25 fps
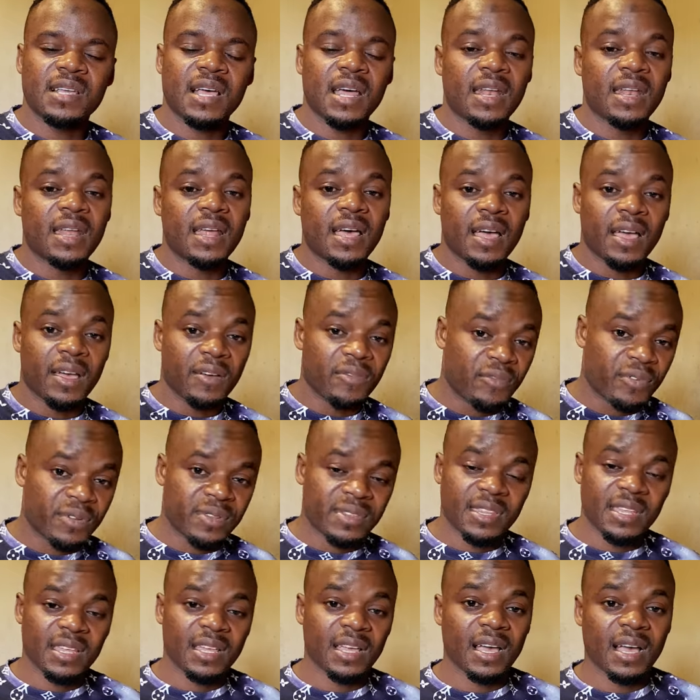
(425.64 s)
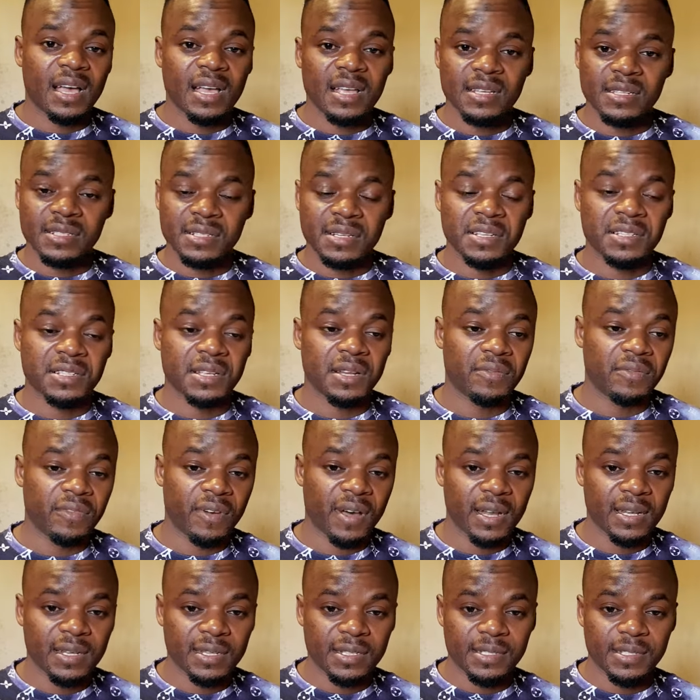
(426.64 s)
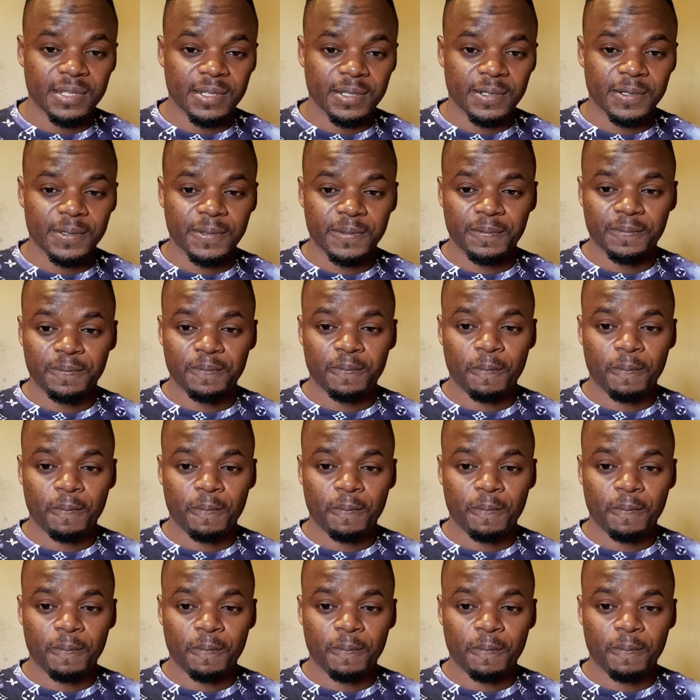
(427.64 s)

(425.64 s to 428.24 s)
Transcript: and everything has disadvantages